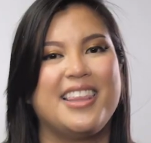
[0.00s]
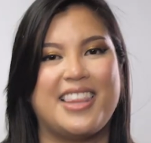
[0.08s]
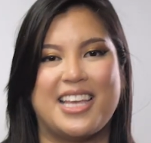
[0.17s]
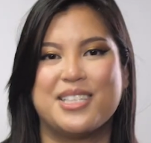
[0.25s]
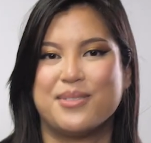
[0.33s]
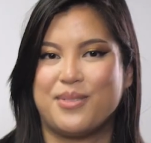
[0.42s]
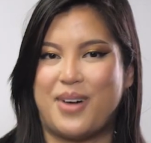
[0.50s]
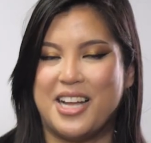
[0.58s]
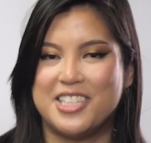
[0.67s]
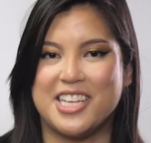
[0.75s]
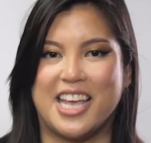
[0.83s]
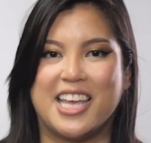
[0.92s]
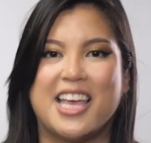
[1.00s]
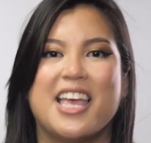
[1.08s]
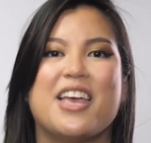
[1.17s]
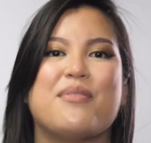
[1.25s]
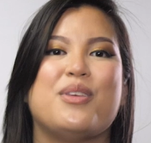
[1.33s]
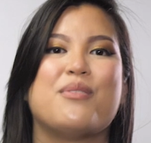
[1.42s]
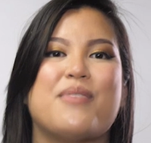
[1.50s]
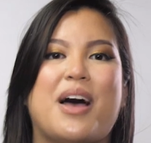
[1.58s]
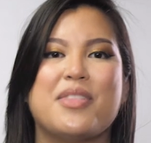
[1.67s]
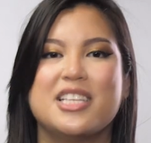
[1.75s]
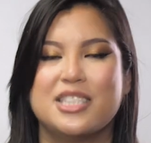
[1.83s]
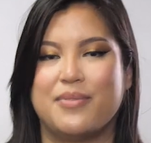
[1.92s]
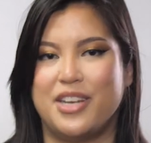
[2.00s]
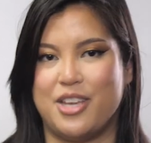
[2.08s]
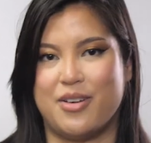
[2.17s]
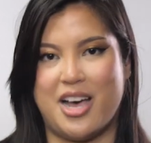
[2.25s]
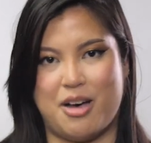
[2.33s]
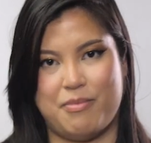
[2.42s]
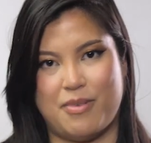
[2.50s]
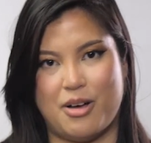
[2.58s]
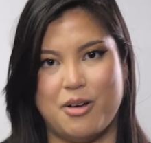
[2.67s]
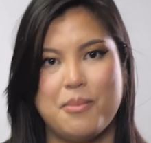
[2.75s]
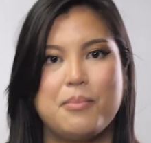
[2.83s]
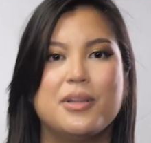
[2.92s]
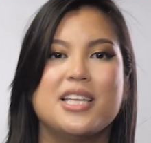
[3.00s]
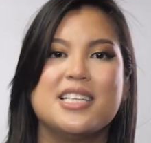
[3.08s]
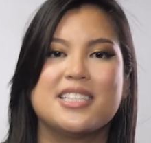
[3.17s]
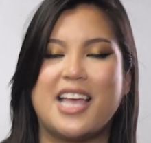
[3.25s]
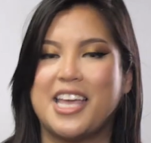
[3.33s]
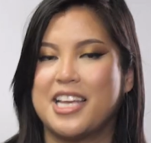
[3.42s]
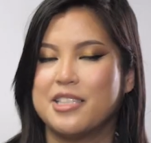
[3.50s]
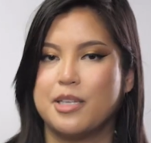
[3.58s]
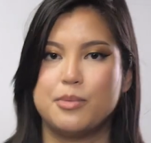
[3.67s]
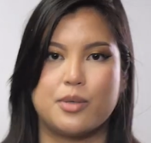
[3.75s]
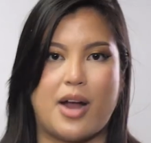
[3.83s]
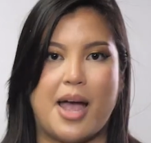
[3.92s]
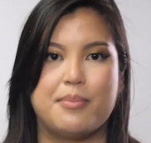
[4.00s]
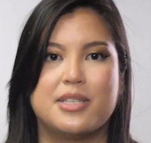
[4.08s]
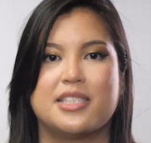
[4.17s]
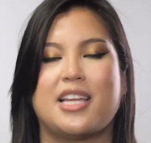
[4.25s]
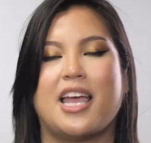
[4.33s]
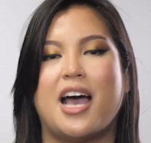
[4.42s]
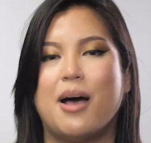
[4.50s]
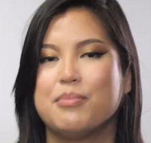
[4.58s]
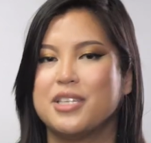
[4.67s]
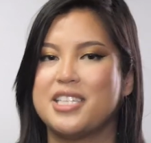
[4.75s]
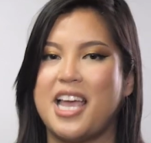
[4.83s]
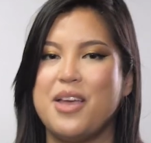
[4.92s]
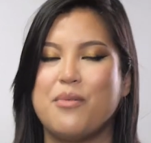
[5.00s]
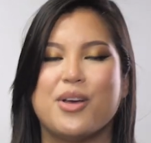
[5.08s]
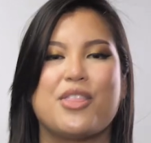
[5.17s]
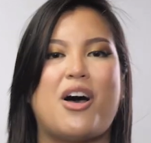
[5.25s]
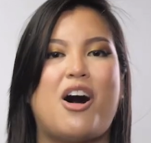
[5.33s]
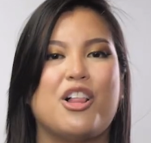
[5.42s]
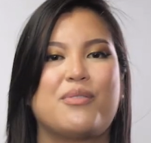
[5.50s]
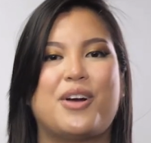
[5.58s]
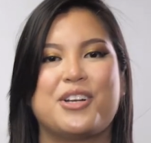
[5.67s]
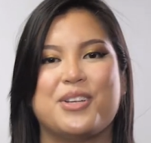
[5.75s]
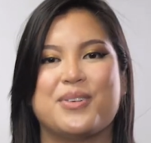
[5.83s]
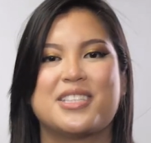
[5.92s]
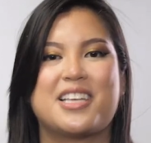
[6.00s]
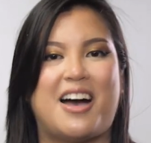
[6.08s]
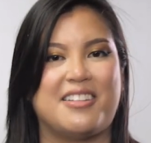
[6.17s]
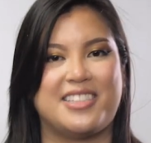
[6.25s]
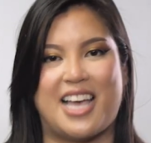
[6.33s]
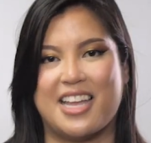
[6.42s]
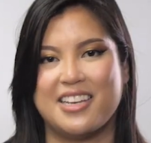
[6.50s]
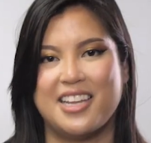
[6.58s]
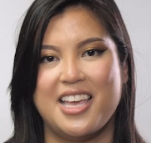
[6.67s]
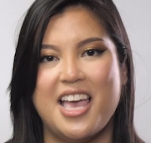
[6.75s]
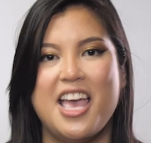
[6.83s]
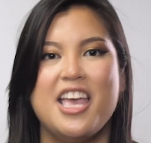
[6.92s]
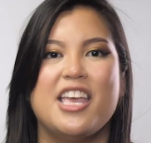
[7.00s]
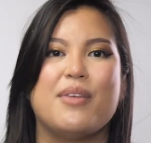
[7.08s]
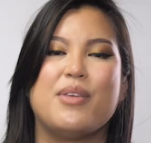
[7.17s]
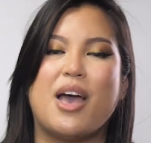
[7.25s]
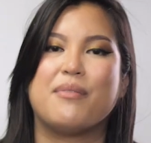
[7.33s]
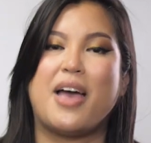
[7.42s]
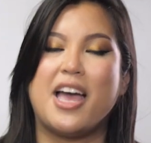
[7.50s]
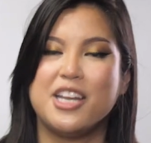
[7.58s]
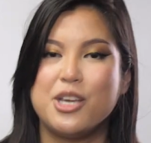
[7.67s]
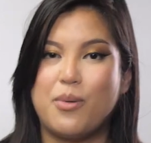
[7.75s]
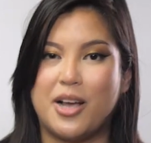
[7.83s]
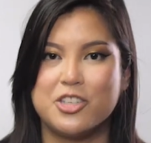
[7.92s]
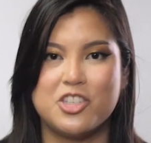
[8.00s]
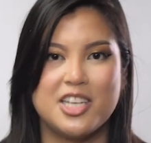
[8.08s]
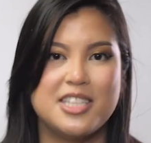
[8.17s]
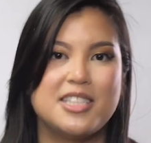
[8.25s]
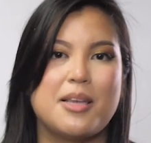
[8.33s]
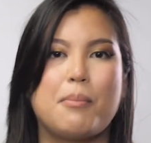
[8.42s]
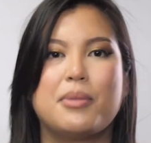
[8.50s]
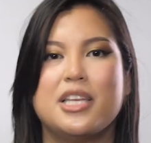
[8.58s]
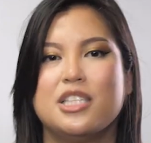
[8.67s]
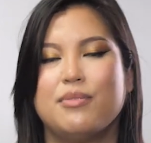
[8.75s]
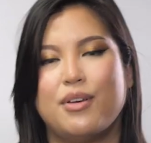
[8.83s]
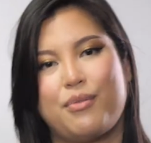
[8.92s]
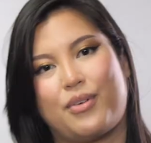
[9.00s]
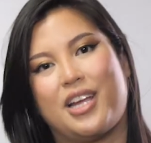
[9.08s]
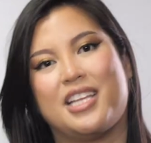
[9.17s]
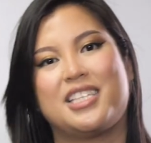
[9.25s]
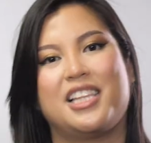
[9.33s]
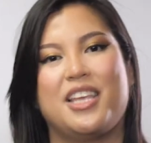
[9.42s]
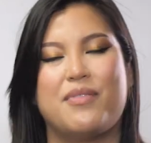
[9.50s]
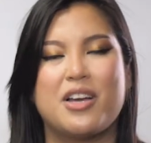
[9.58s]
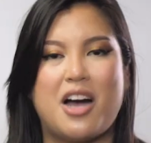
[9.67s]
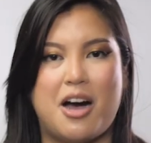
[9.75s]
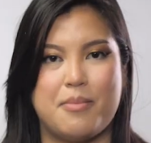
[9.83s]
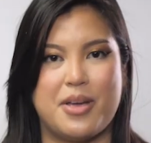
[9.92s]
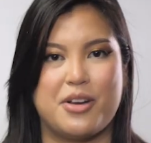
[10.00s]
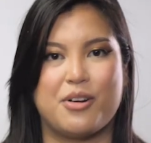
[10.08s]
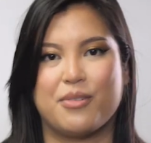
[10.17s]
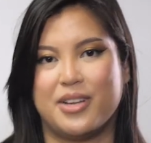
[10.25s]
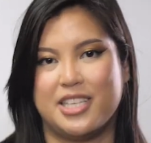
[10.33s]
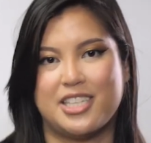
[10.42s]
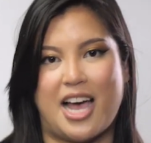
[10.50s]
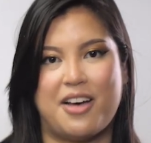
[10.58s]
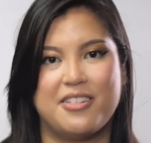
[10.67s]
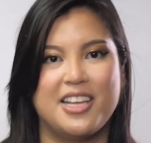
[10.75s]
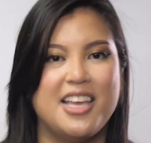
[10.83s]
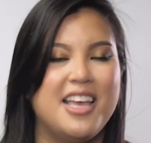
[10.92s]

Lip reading: Thanks for watching! If you found this video helpful, please like and subscribe to stay up to date with all of our newest content. If you have any questions, please feel free to leave a comment or reach out.